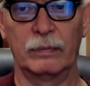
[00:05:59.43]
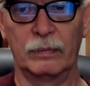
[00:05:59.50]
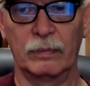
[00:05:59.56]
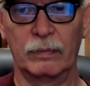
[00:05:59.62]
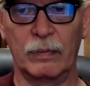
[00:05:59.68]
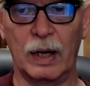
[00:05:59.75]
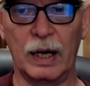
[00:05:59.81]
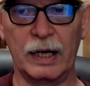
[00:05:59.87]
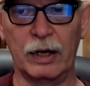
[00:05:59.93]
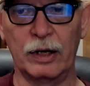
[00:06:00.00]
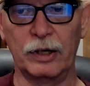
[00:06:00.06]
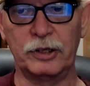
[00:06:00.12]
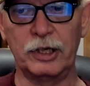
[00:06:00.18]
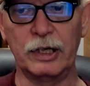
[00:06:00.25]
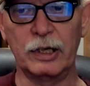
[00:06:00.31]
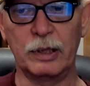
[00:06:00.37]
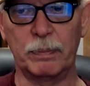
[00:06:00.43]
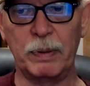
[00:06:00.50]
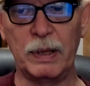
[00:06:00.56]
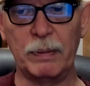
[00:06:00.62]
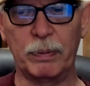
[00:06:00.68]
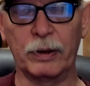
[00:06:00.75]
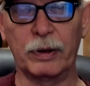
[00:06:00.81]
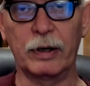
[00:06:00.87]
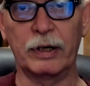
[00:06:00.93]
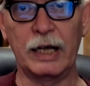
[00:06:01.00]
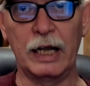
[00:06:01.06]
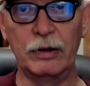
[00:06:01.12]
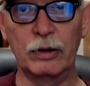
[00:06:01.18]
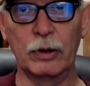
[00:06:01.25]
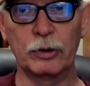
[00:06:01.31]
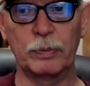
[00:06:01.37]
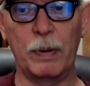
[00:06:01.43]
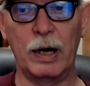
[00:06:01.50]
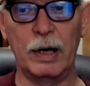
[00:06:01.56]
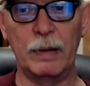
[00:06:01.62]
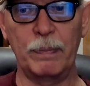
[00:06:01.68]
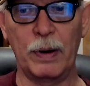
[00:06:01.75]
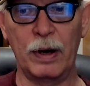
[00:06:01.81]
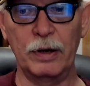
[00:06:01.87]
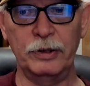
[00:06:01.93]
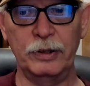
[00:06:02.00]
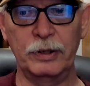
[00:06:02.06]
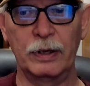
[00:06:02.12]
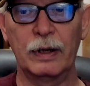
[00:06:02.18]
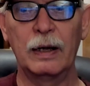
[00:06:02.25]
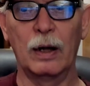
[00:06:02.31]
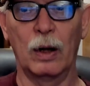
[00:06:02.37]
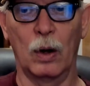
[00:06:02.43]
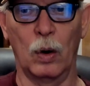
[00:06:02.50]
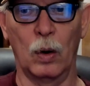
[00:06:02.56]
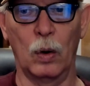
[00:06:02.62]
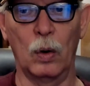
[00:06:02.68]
But I guarantee you the people that are getting those body parts, oh